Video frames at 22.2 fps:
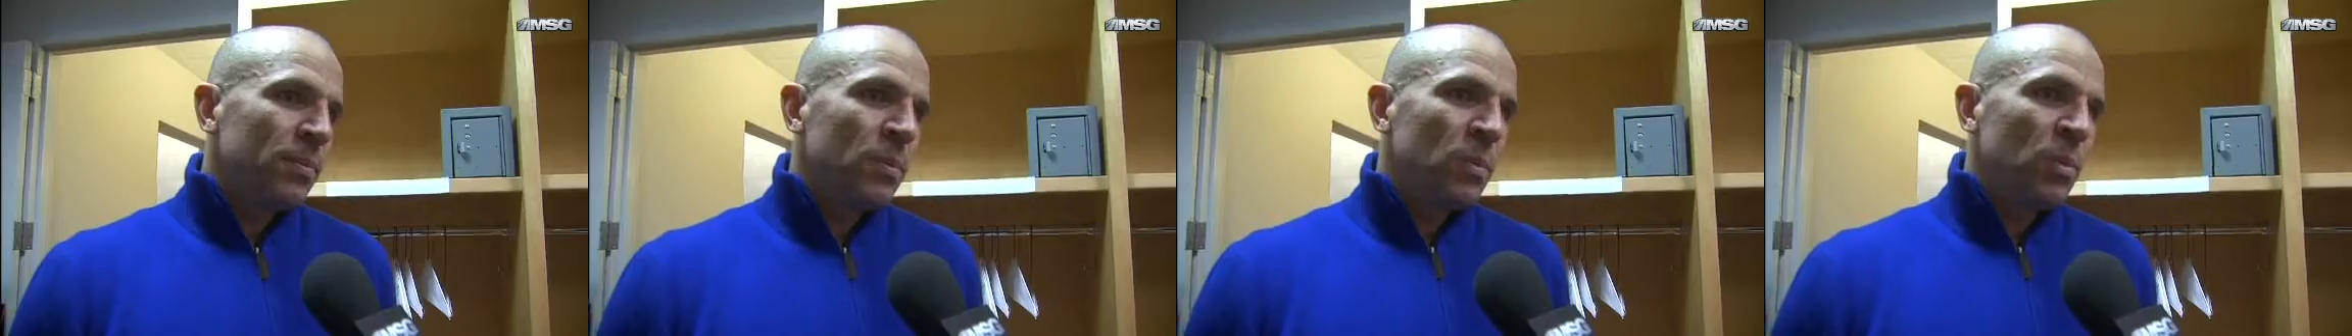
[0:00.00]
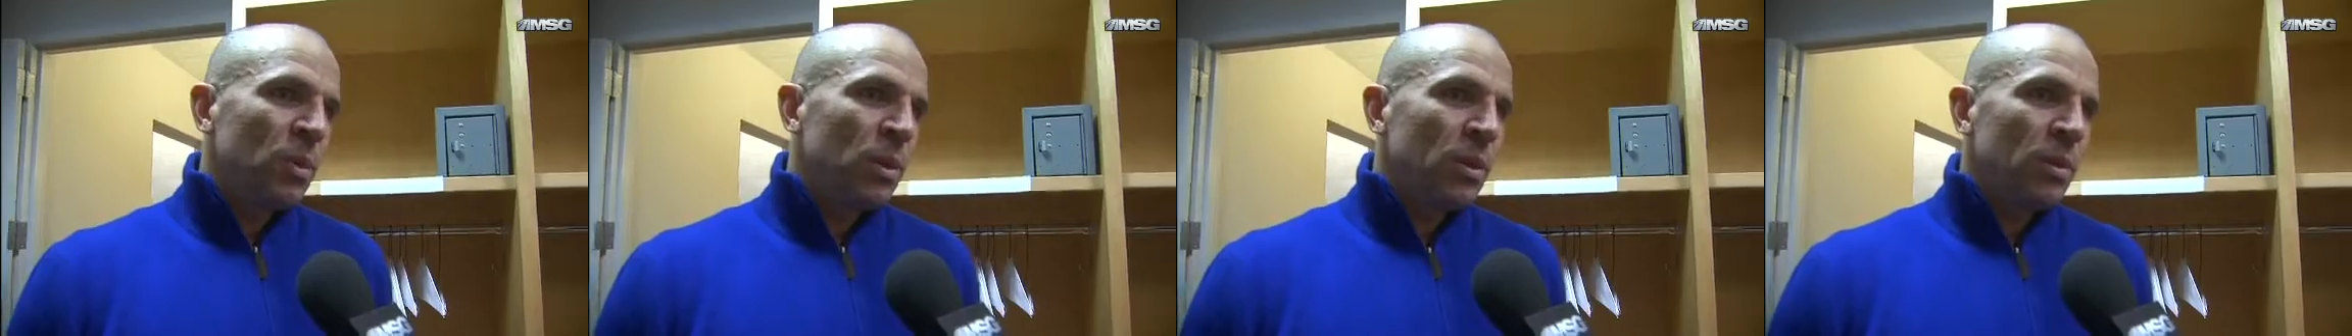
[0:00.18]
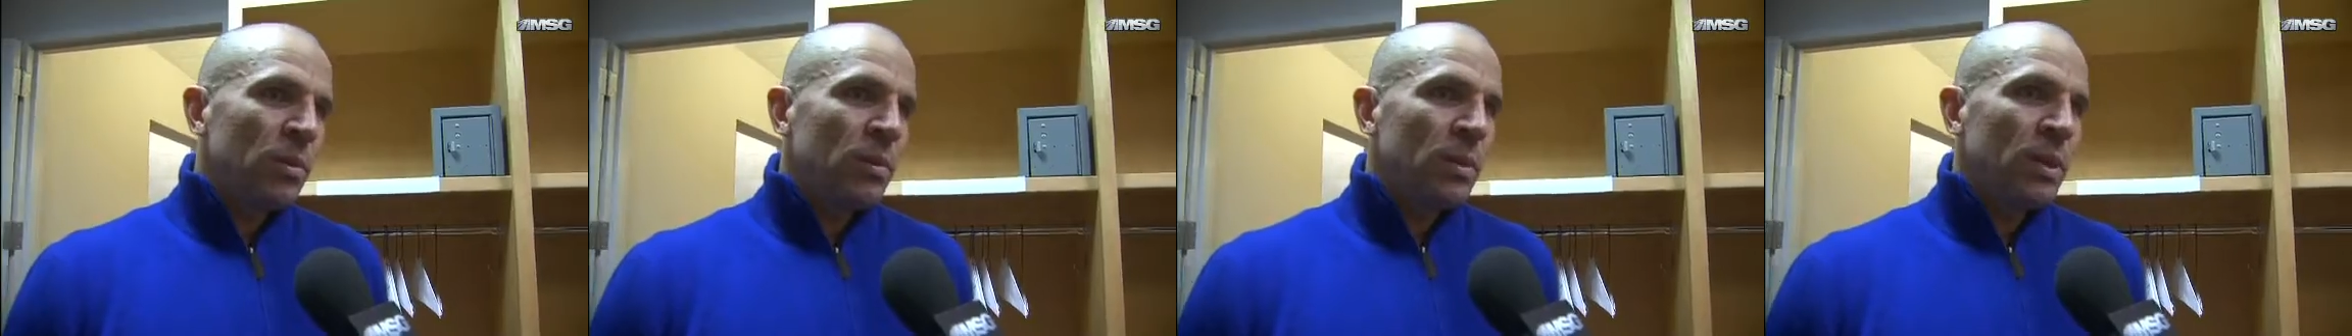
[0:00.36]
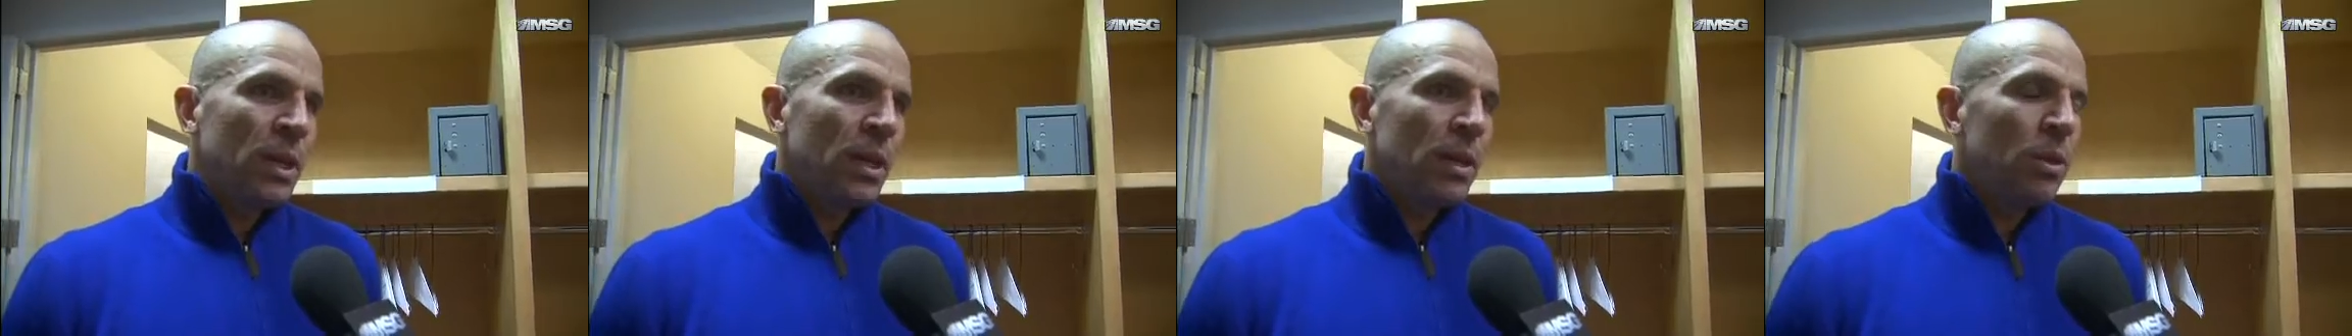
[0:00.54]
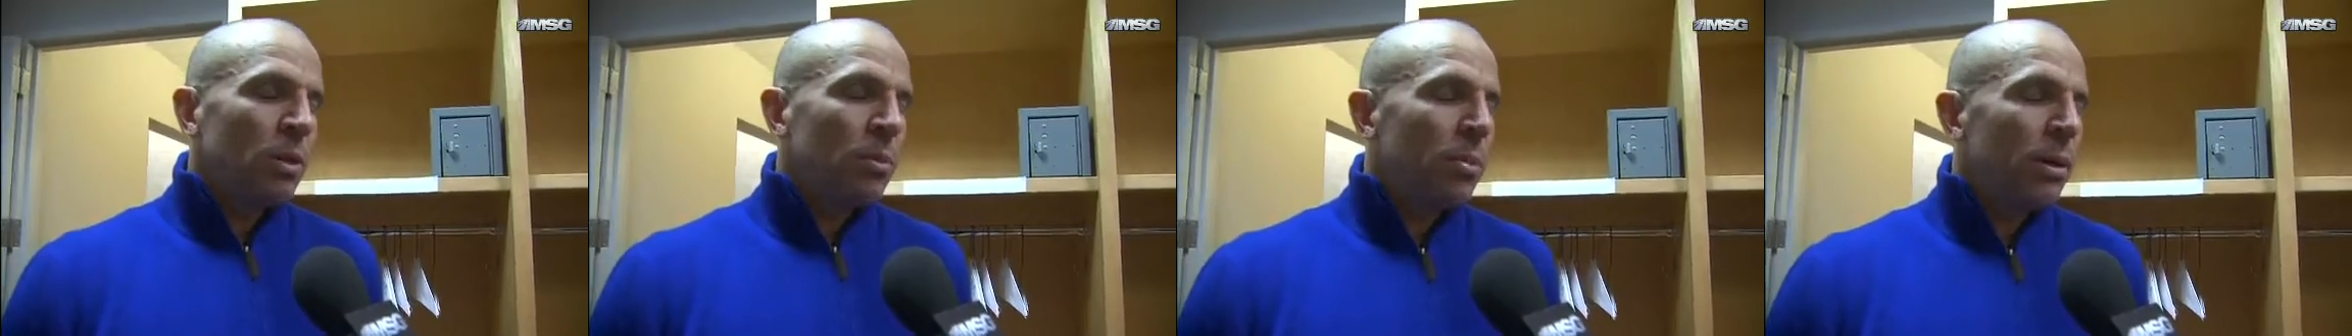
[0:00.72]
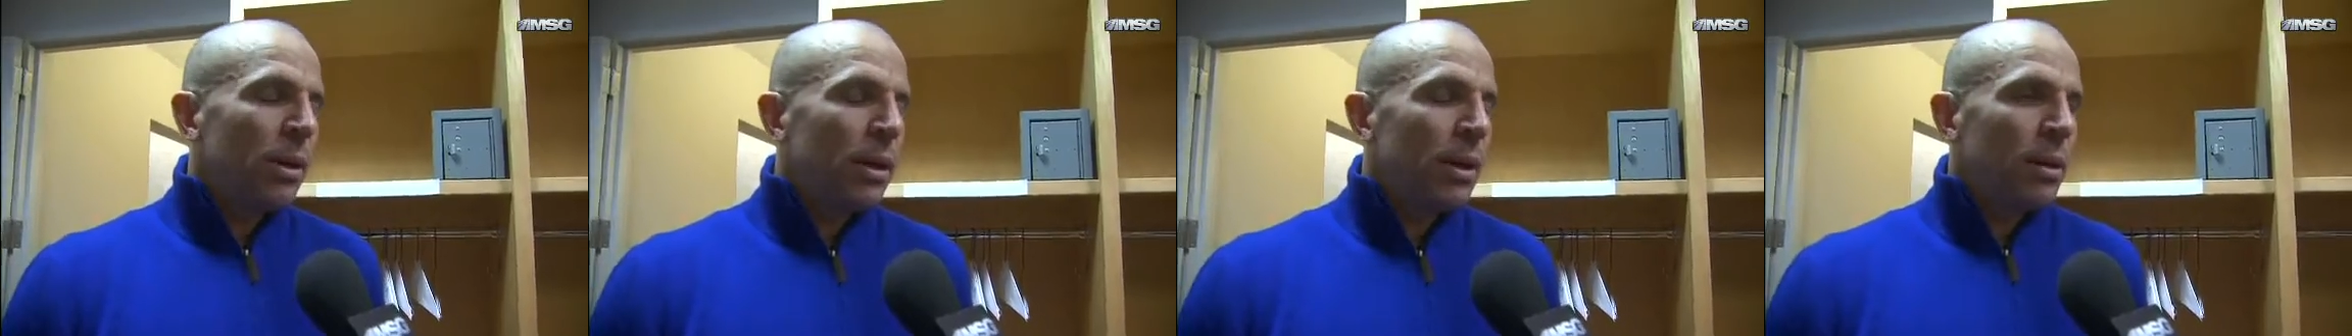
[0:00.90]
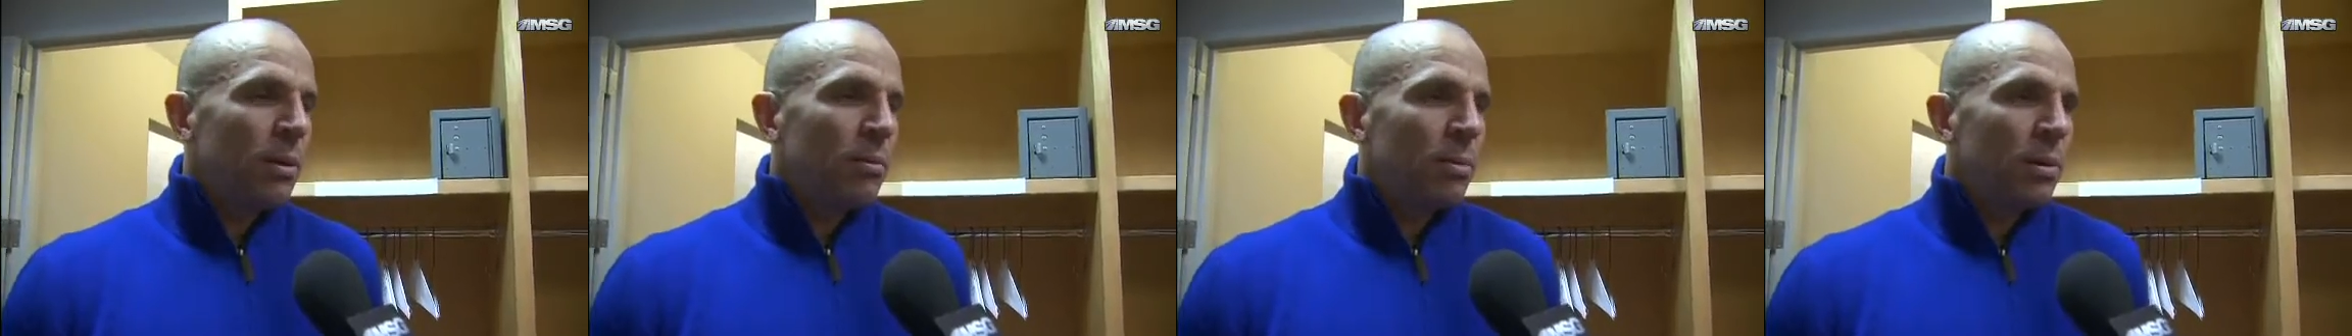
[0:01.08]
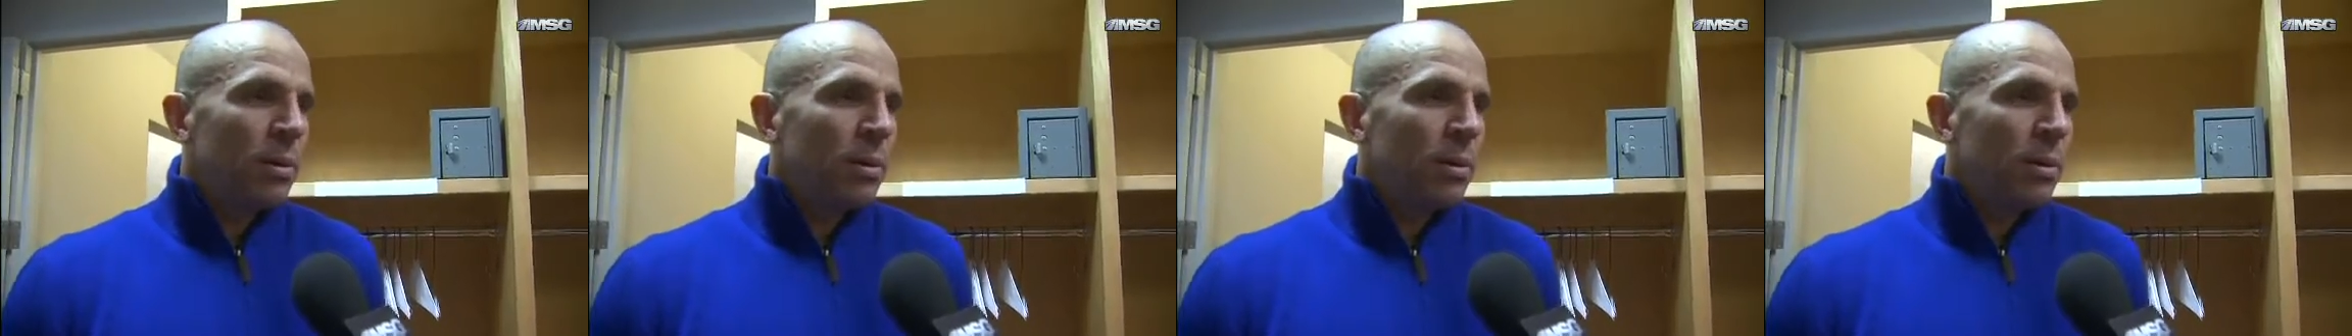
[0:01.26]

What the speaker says: we're not going to panic.